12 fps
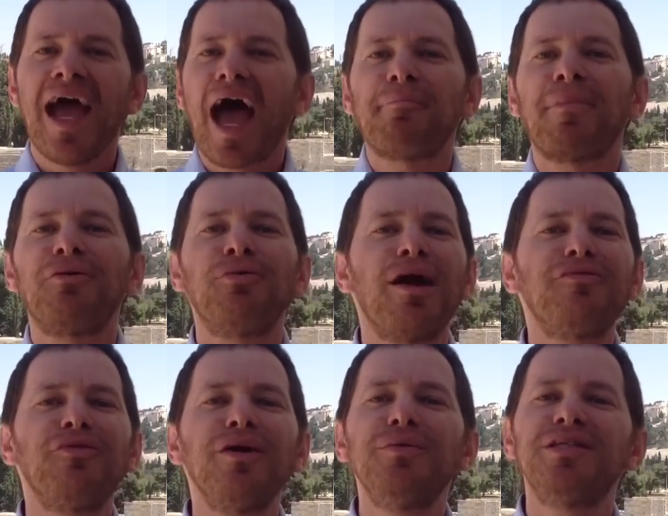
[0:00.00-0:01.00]
And my
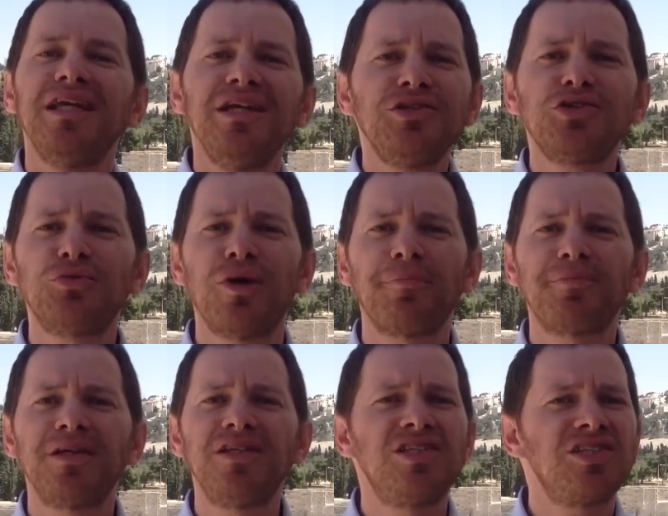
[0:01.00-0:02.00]
reverie was
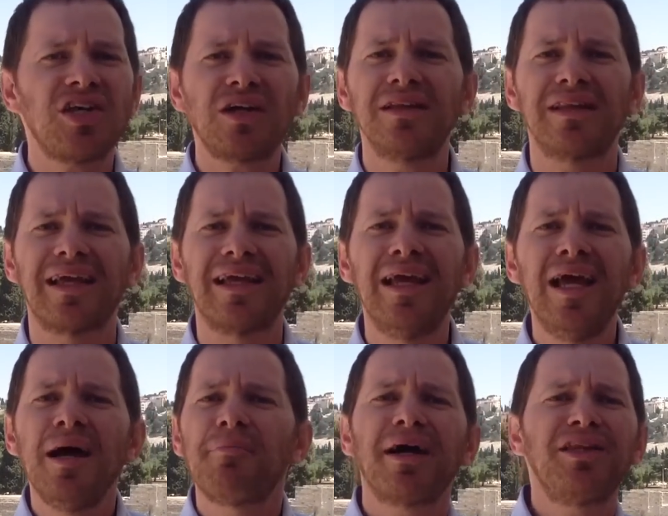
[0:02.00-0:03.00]
interrupted suddenly
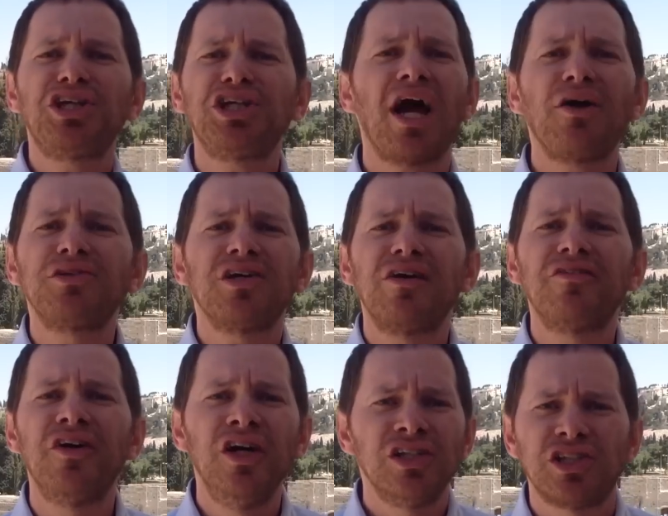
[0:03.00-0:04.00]
by the shout
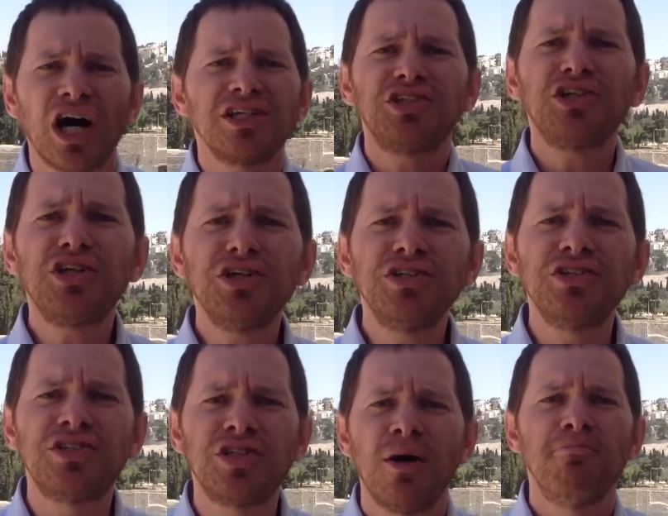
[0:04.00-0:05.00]
of,
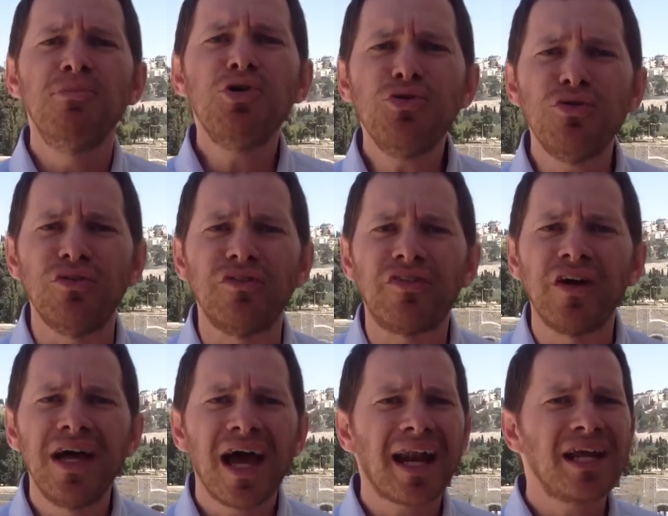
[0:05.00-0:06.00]
"Tazuz! Move!"
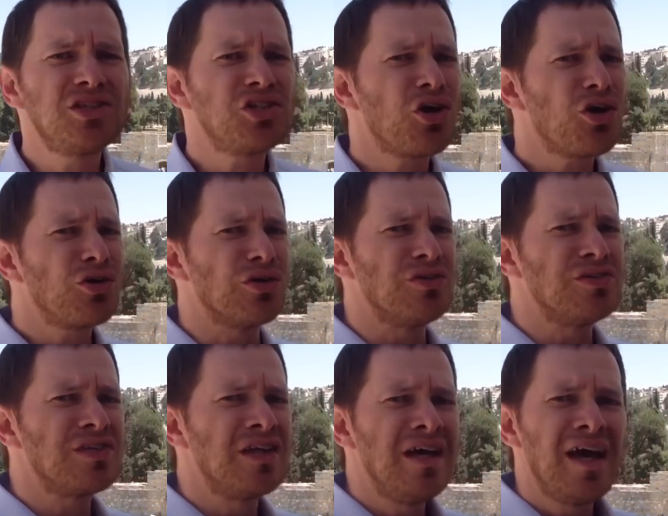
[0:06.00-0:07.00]
And I
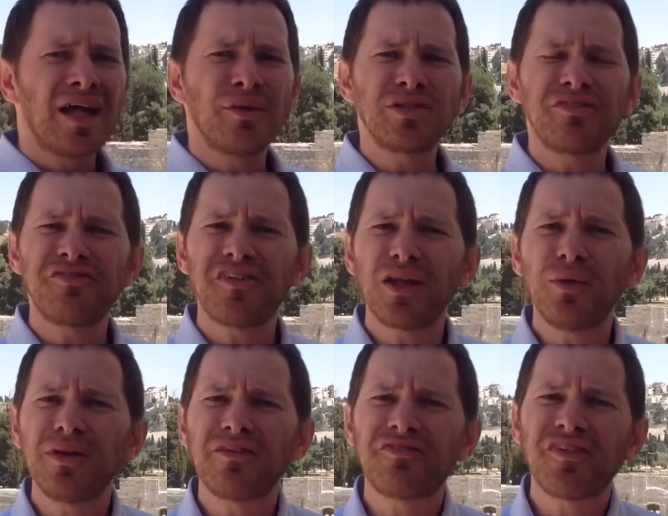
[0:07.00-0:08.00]
turned, and there was a fellow
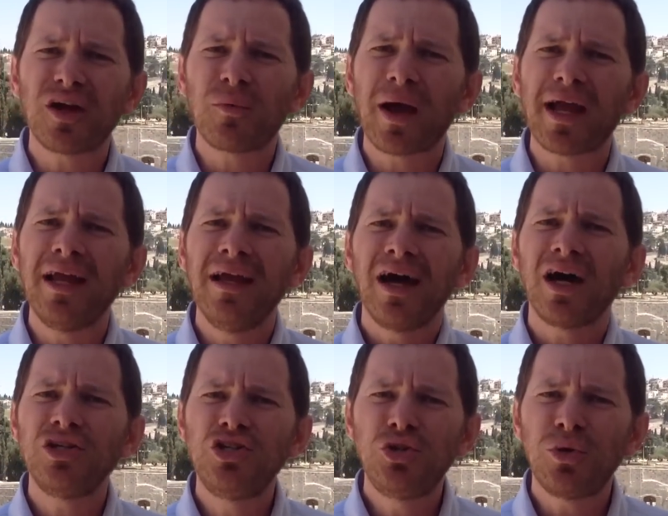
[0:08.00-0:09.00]
on the fairway
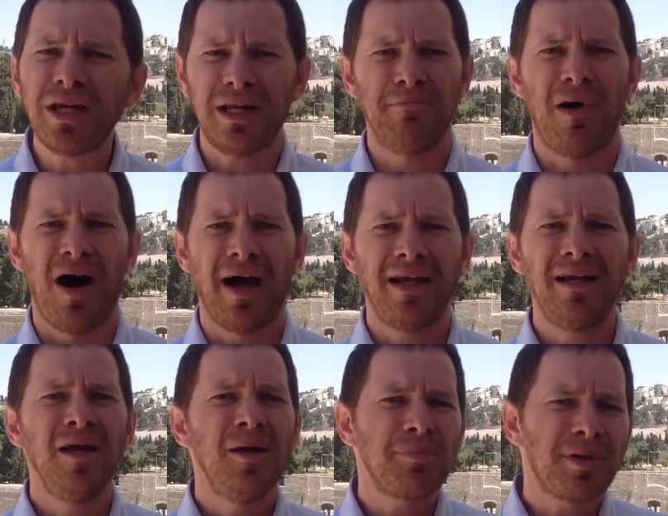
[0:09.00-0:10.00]
adjoining
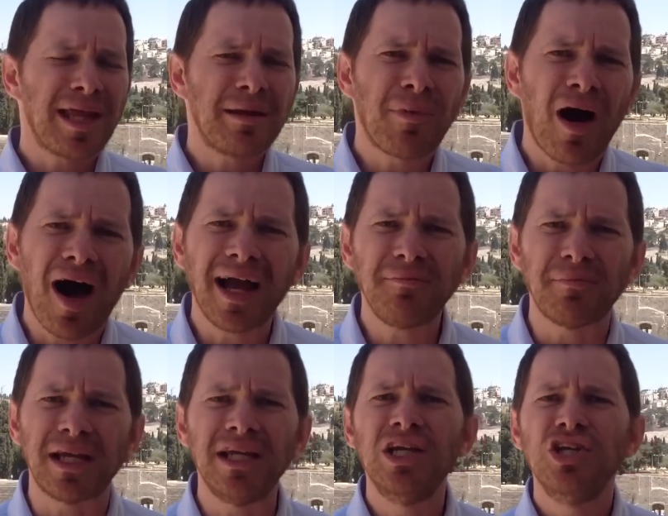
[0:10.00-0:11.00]
mine, playing behind
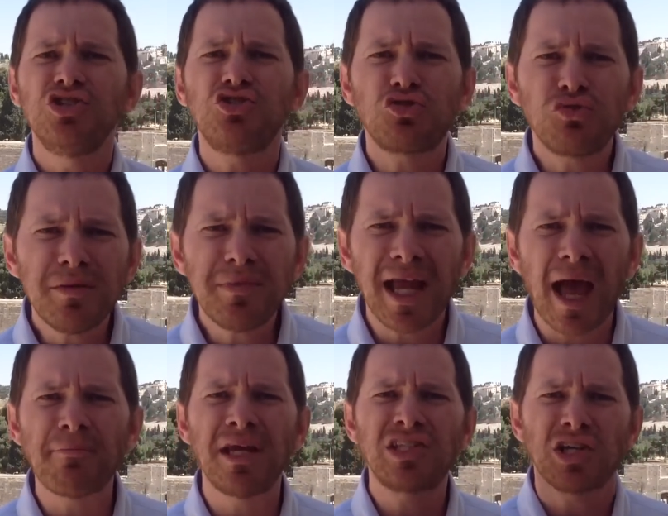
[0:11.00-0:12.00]
me, screaming
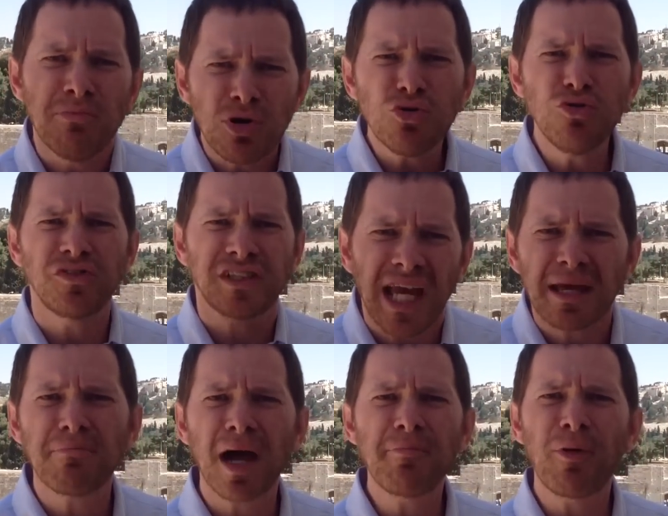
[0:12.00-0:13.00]
at me to move, to
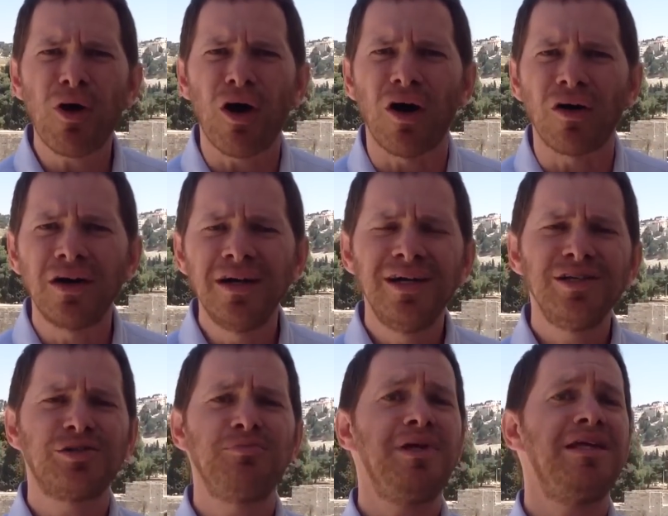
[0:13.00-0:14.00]
hit my ball.
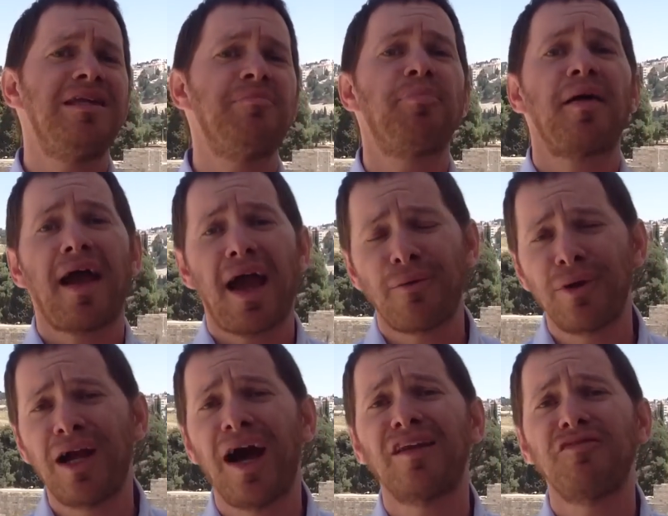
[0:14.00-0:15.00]
So being the
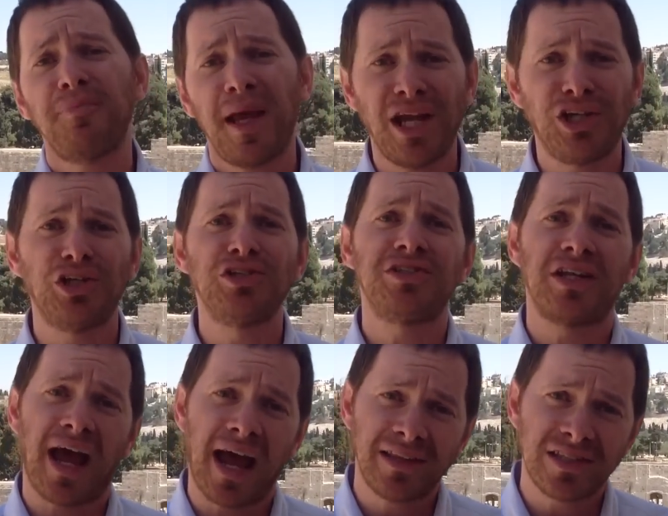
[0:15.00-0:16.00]
paragon of patience
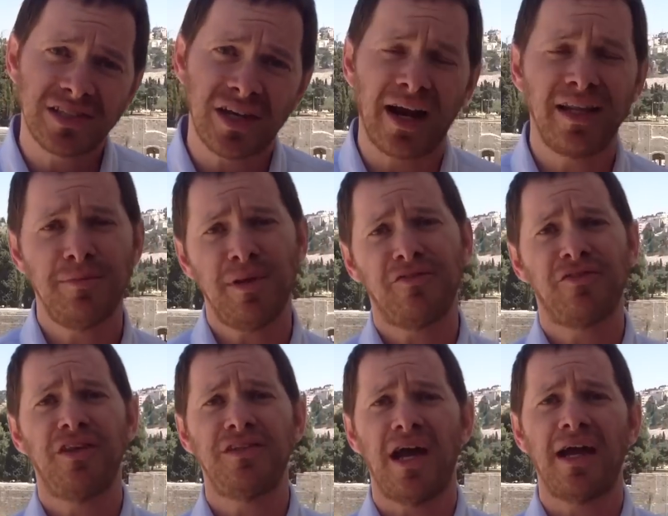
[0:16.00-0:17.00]
that I had decided to be
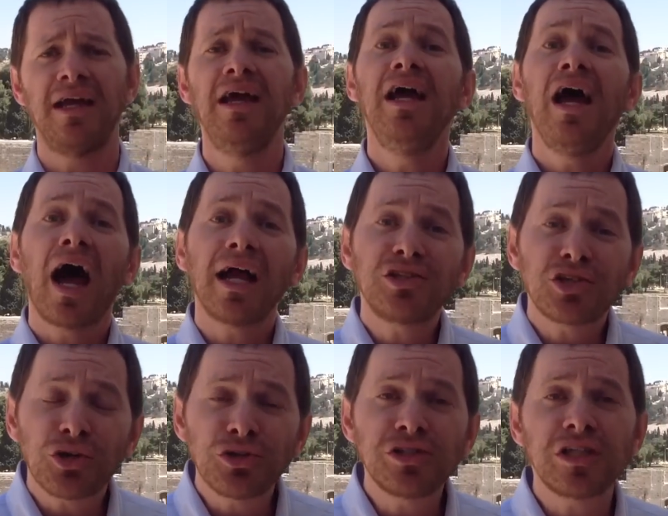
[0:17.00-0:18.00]
for the day, I
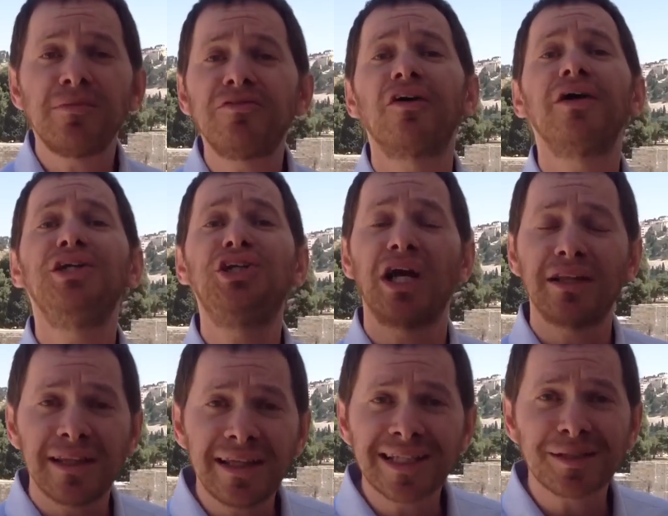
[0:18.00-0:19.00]
turned to him and very
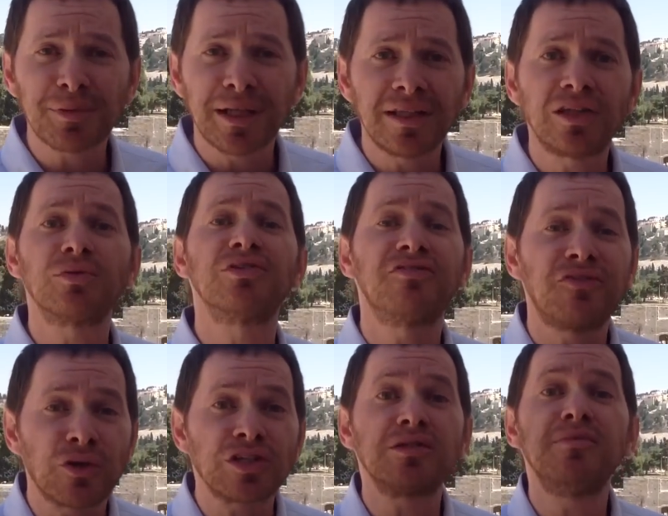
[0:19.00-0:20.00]
gently explained that there was a
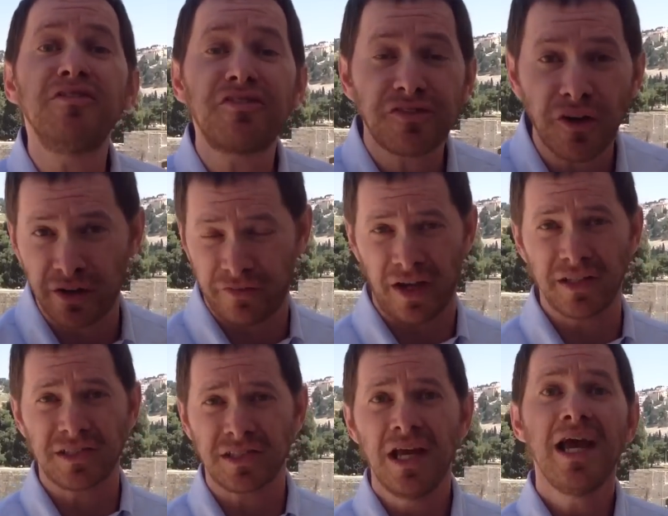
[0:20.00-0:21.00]
foursome in front of
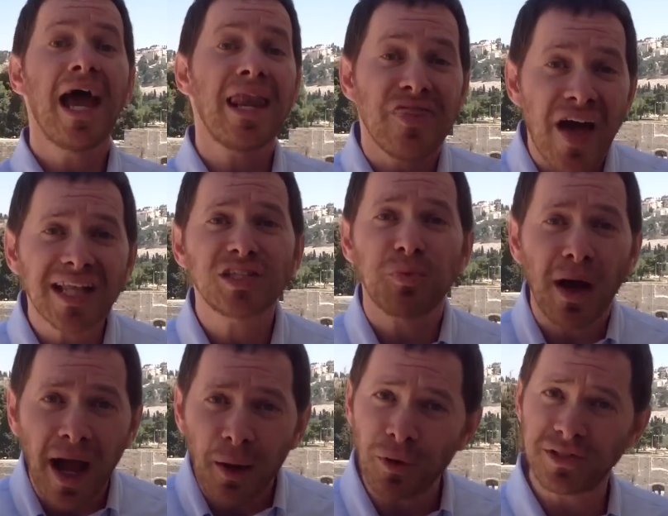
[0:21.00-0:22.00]
us, and that's
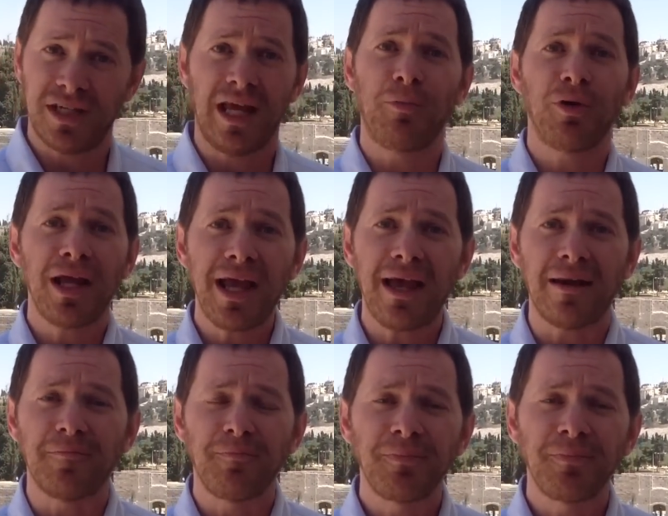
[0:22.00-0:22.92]
why I wasn't able to hit.